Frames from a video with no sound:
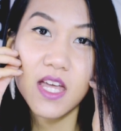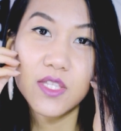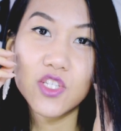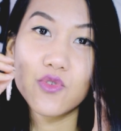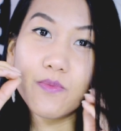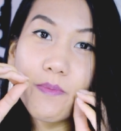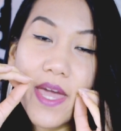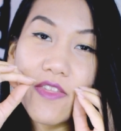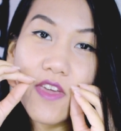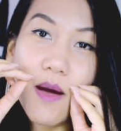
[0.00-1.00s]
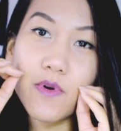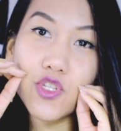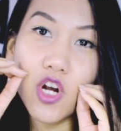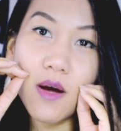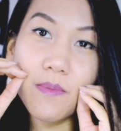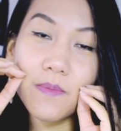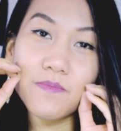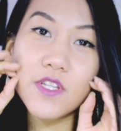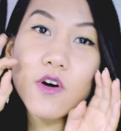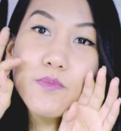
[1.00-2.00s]
to make the upper jaw,
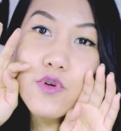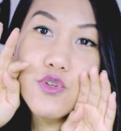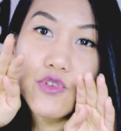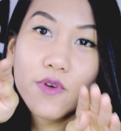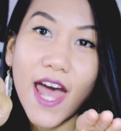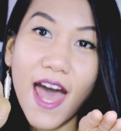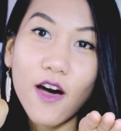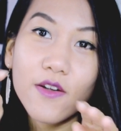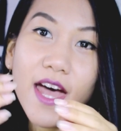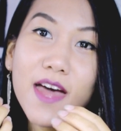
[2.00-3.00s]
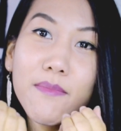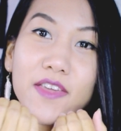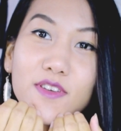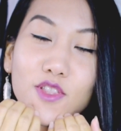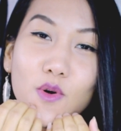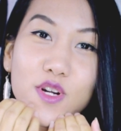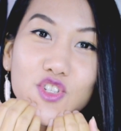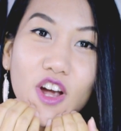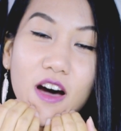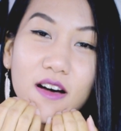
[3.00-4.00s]
you know, protrude out and make the lower
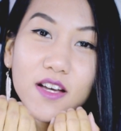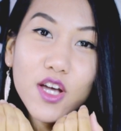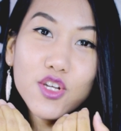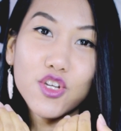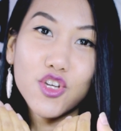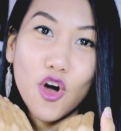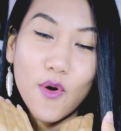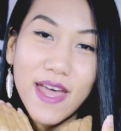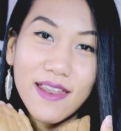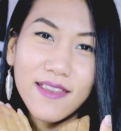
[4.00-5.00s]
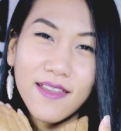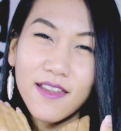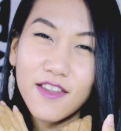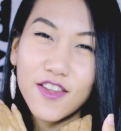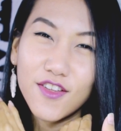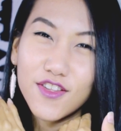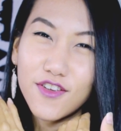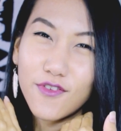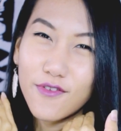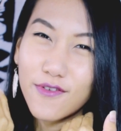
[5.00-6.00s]
jaw go in. You,
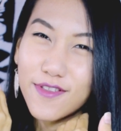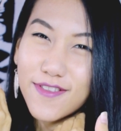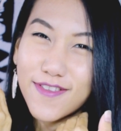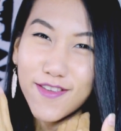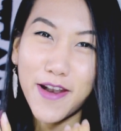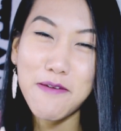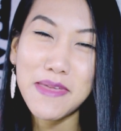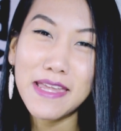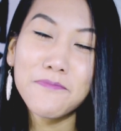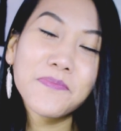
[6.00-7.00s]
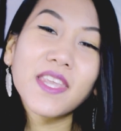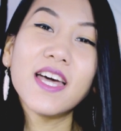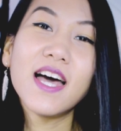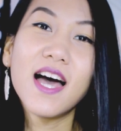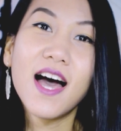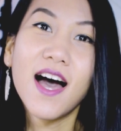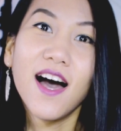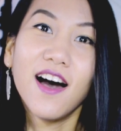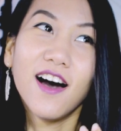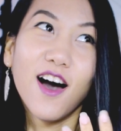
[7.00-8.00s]
you see what I mean?
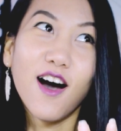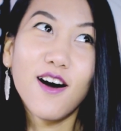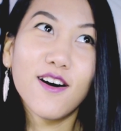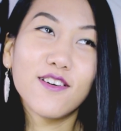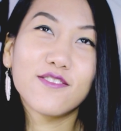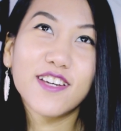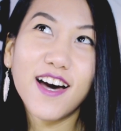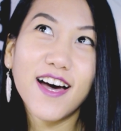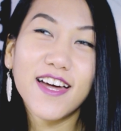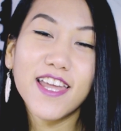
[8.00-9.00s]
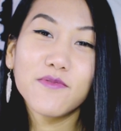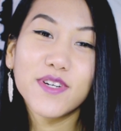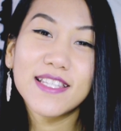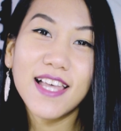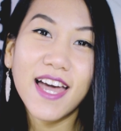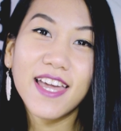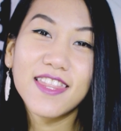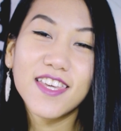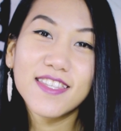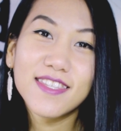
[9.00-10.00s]
oh god it was like
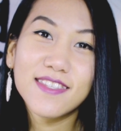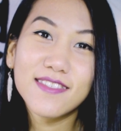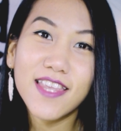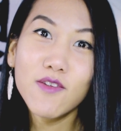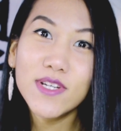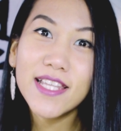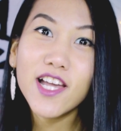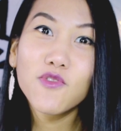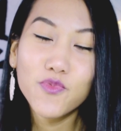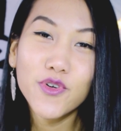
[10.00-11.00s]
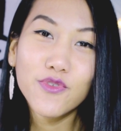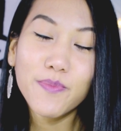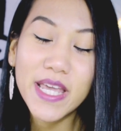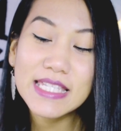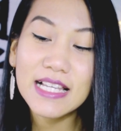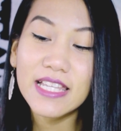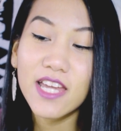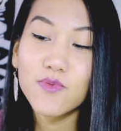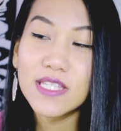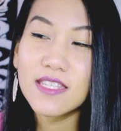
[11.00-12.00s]
this it was like a wound basically
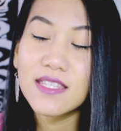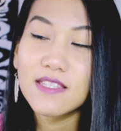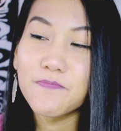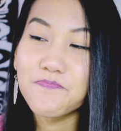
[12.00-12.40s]
it was this